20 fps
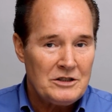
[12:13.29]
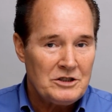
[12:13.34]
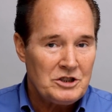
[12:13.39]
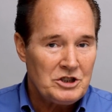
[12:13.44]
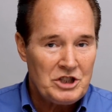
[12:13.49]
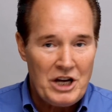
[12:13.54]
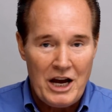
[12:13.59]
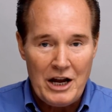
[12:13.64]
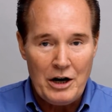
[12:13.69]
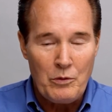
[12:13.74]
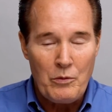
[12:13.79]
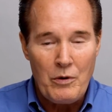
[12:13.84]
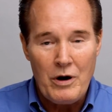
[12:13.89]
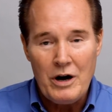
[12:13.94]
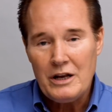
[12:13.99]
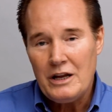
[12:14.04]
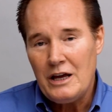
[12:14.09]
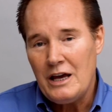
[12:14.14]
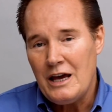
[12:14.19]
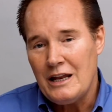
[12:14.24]
channel
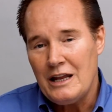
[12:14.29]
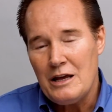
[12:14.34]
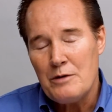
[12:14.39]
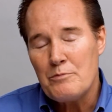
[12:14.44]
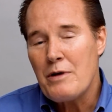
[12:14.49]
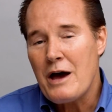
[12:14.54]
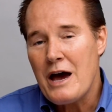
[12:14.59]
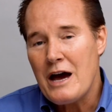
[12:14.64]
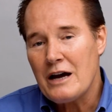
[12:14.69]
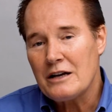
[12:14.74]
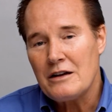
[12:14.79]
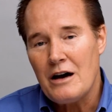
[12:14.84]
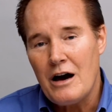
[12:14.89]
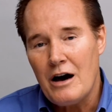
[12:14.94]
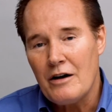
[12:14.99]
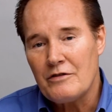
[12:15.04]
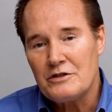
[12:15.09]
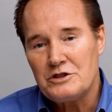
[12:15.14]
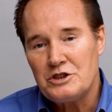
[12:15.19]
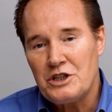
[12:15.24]
1 and impact
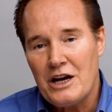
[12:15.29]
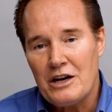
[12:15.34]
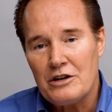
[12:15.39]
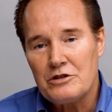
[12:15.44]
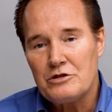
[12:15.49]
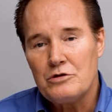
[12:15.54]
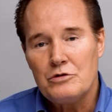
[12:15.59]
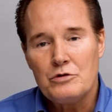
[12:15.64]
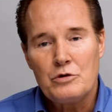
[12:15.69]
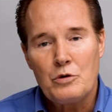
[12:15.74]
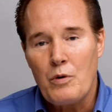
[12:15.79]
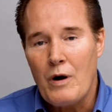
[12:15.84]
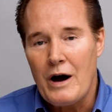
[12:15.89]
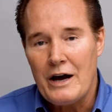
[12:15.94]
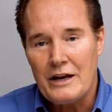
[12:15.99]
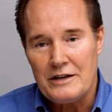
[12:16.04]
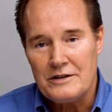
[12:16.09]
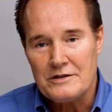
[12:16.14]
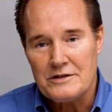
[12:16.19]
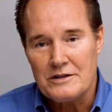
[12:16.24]
off of channel 2 quite
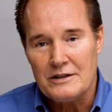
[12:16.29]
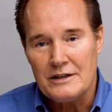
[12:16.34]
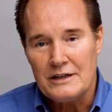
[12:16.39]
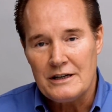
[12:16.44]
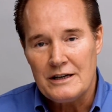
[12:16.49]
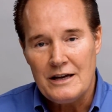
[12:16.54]
easily.